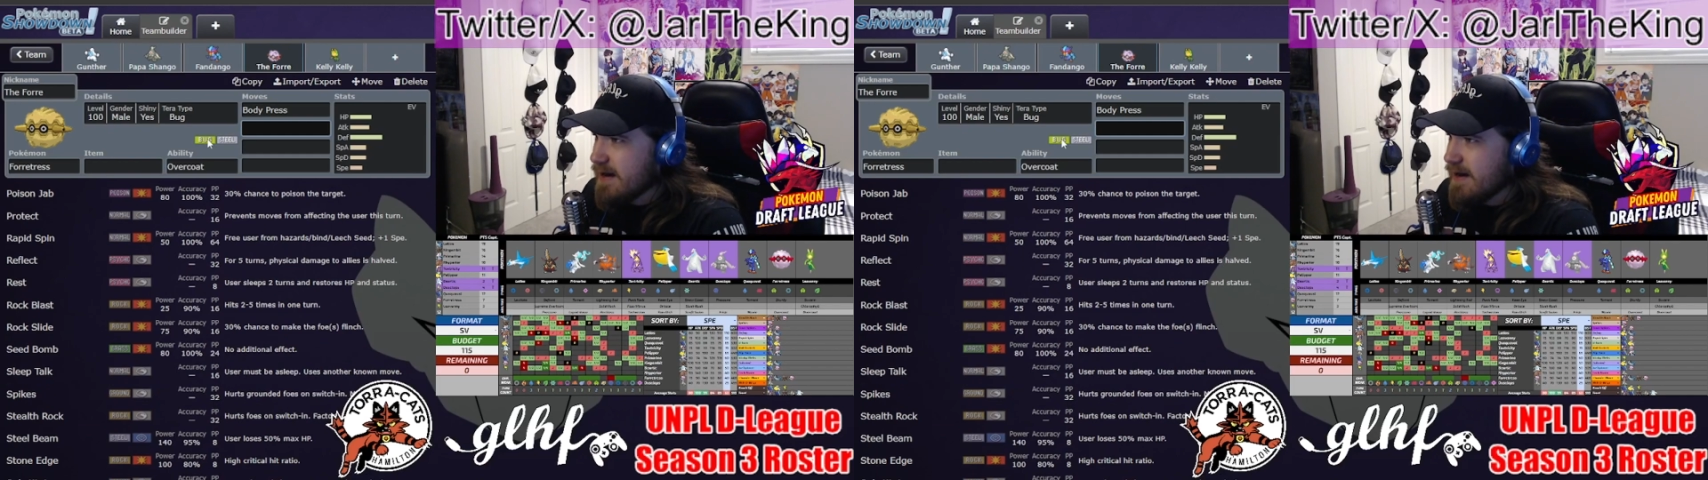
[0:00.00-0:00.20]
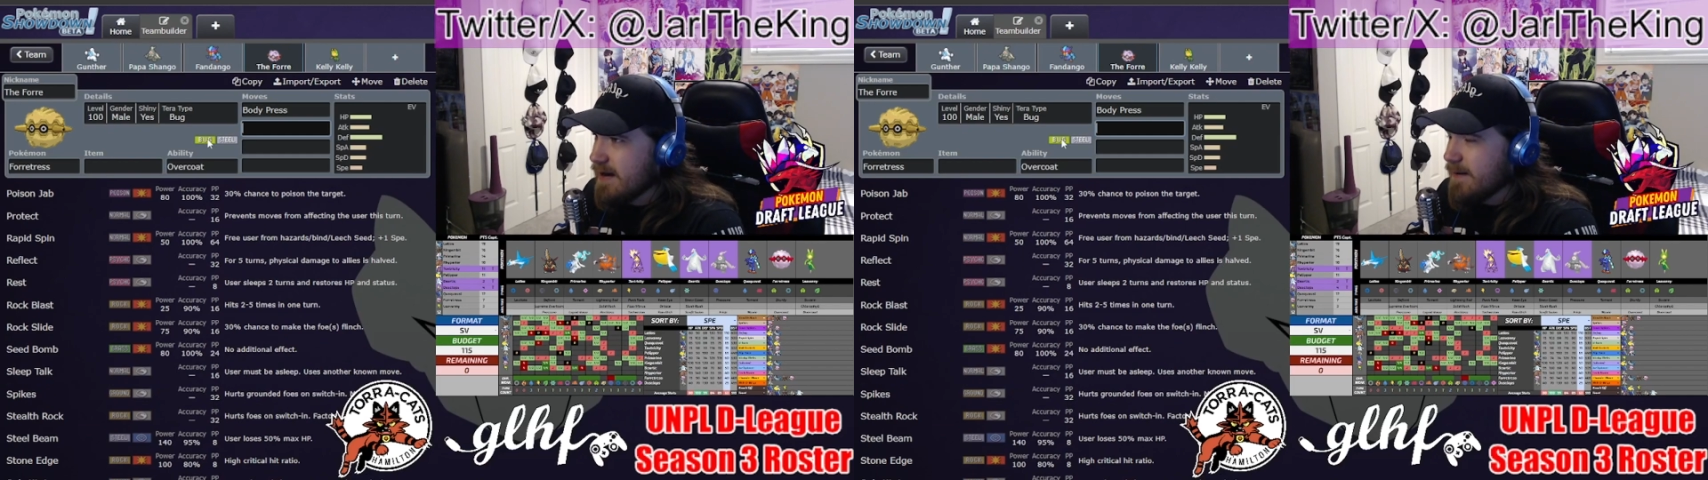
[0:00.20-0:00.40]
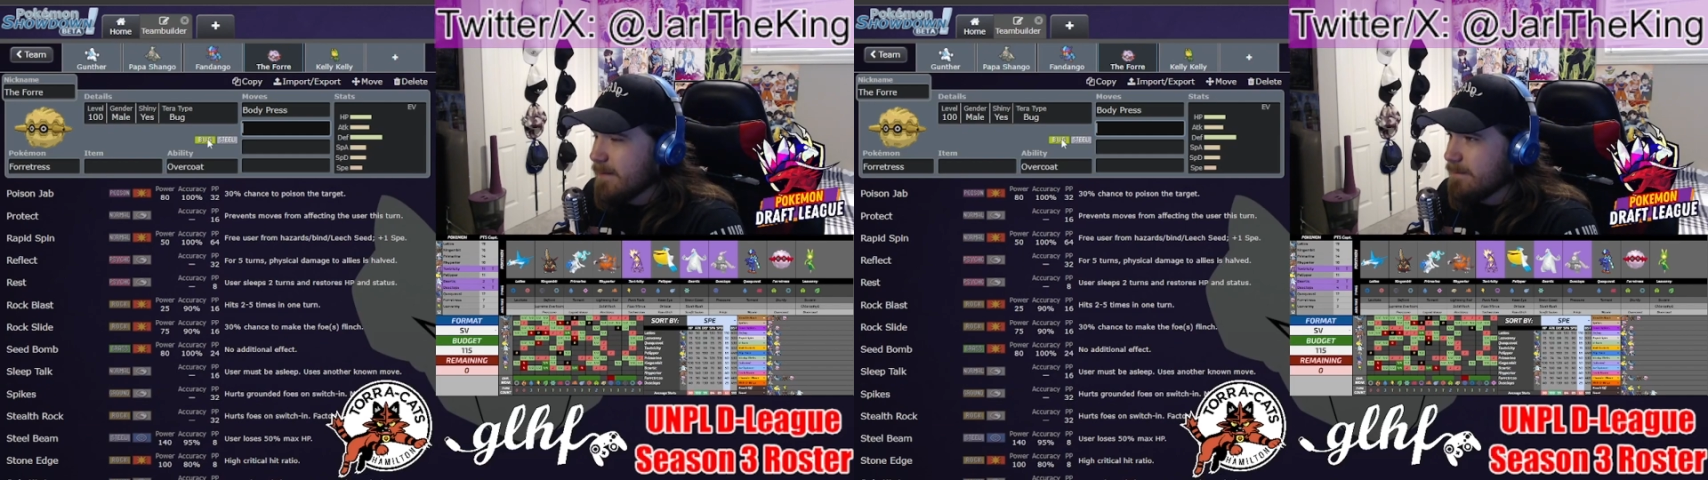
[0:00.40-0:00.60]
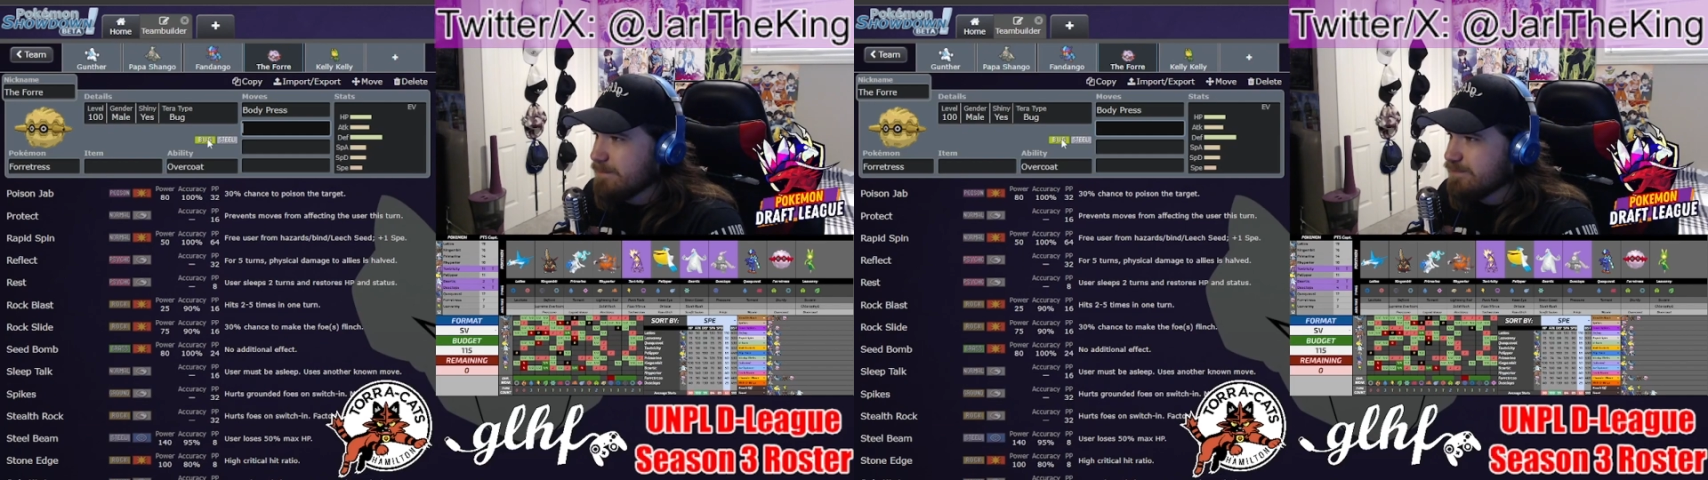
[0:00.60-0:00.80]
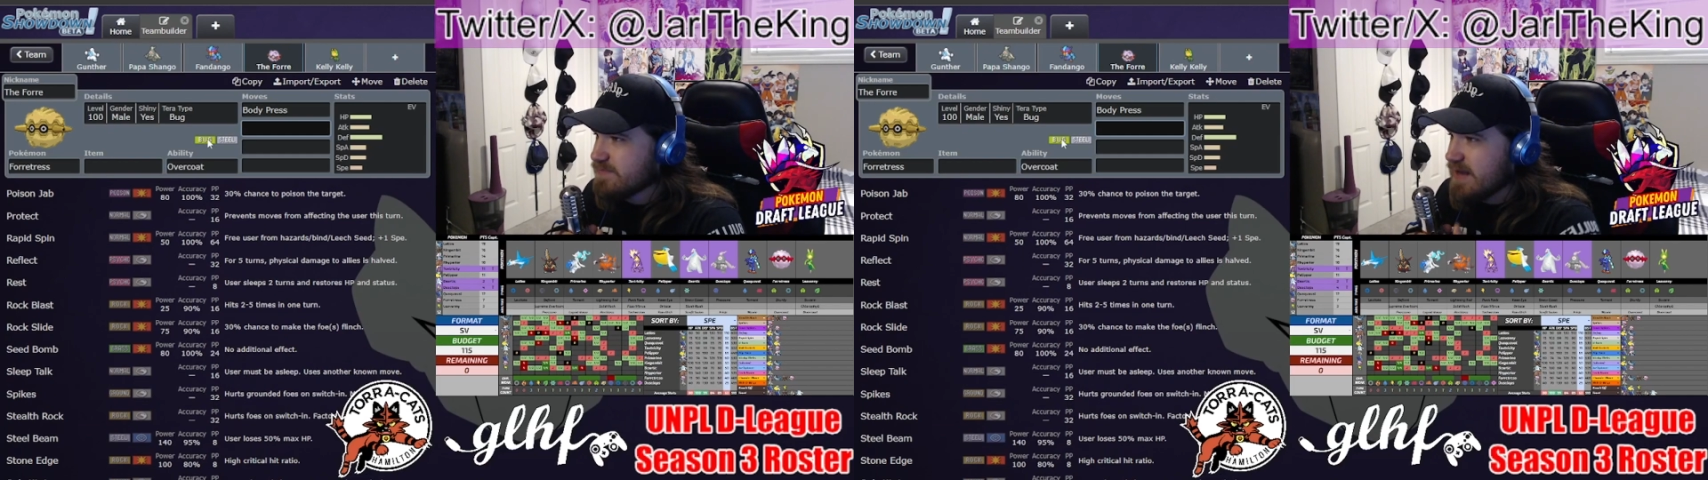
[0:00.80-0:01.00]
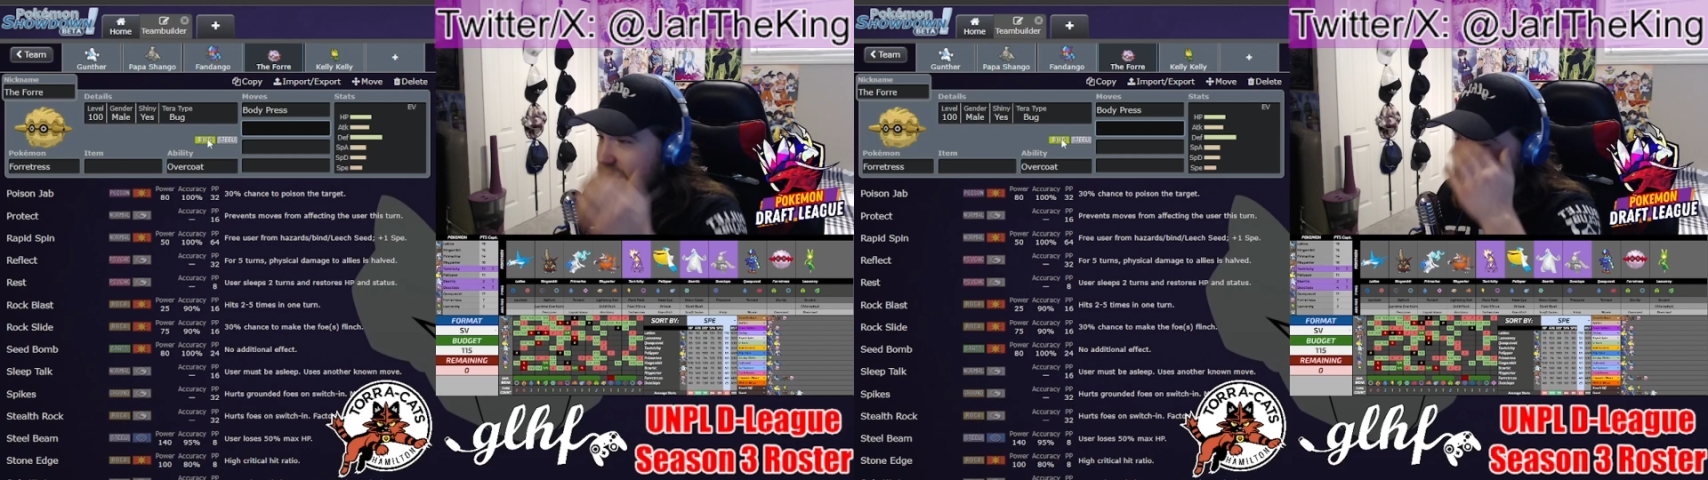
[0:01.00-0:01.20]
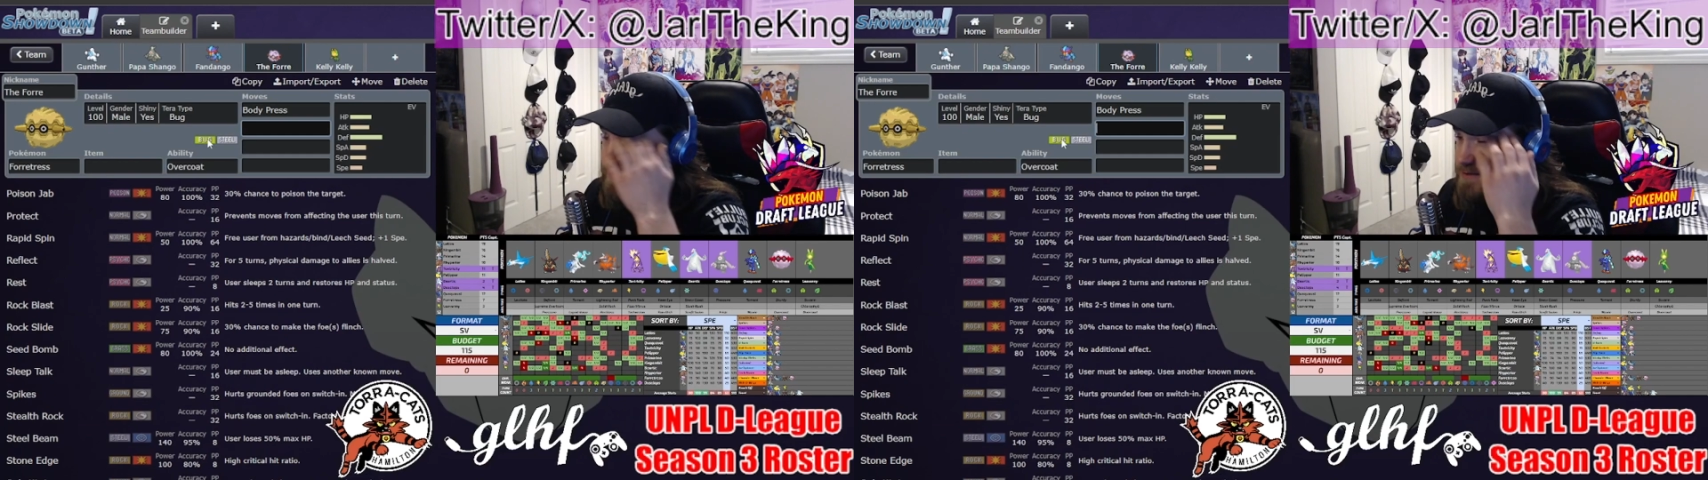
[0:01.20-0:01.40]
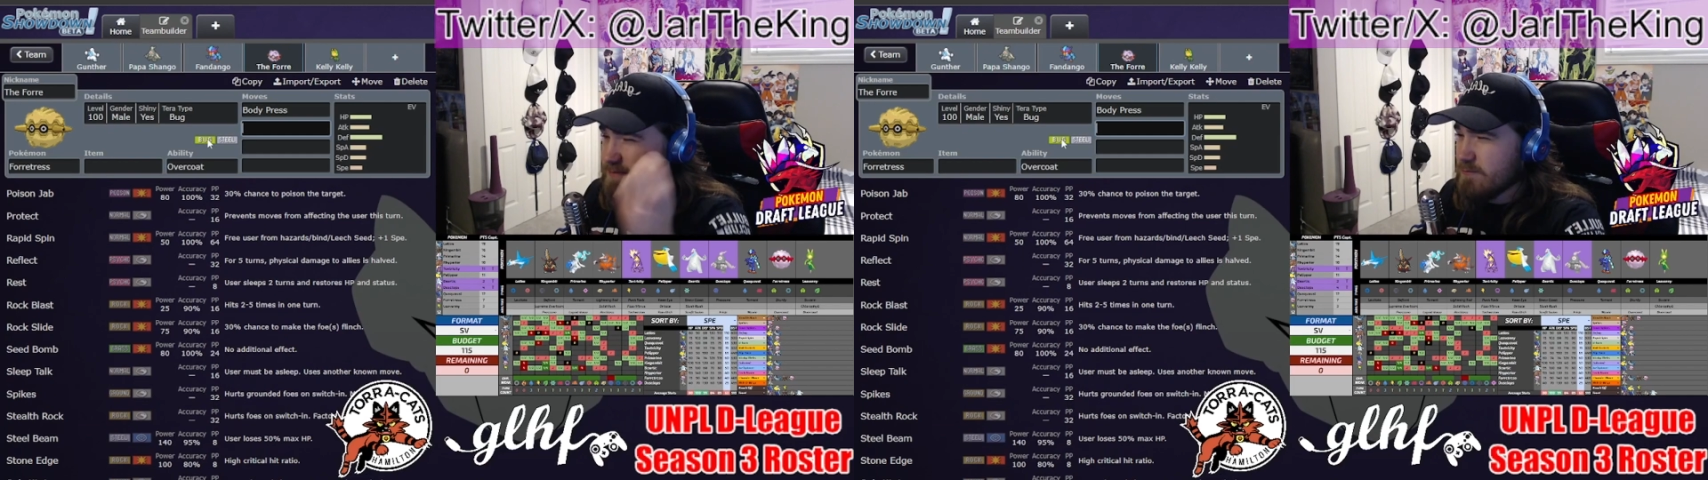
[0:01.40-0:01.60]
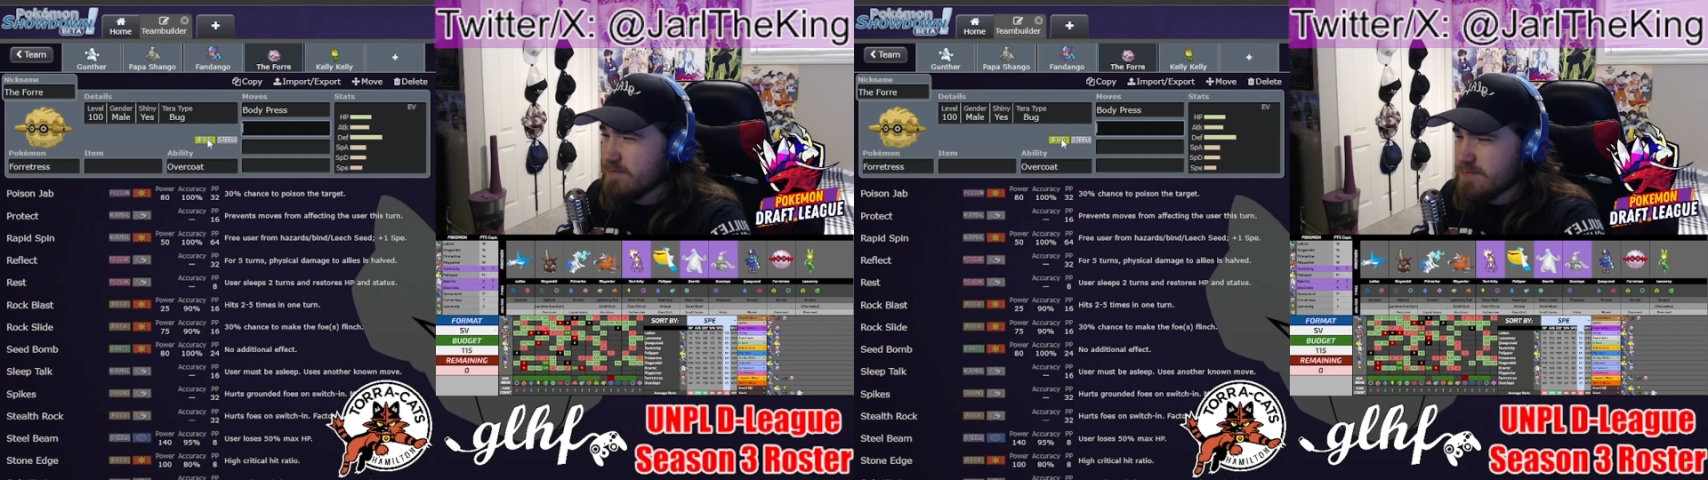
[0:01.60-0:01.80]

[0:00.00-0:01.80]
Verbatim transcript: Um, and it's going to